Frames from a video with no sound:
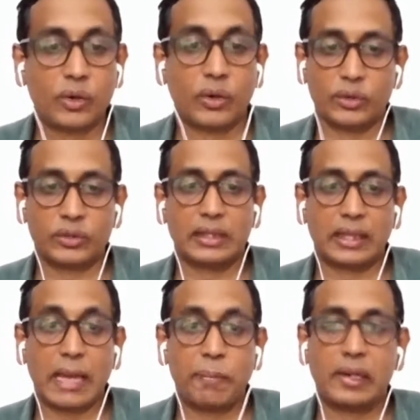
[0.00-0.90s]
condos in
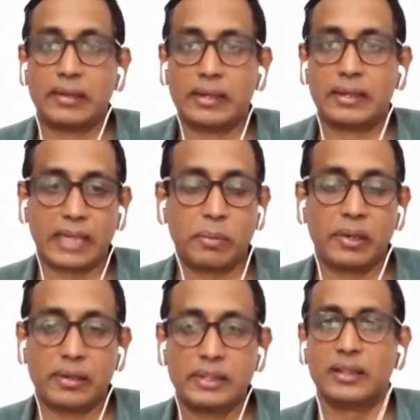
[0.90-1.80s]
the greater
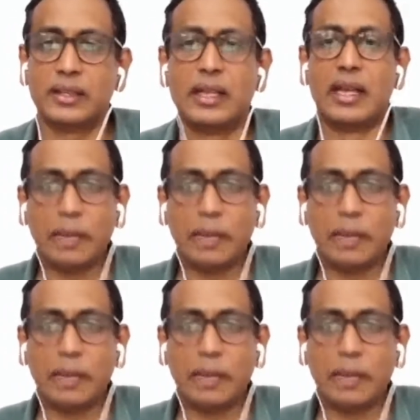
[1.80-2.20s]
capital region?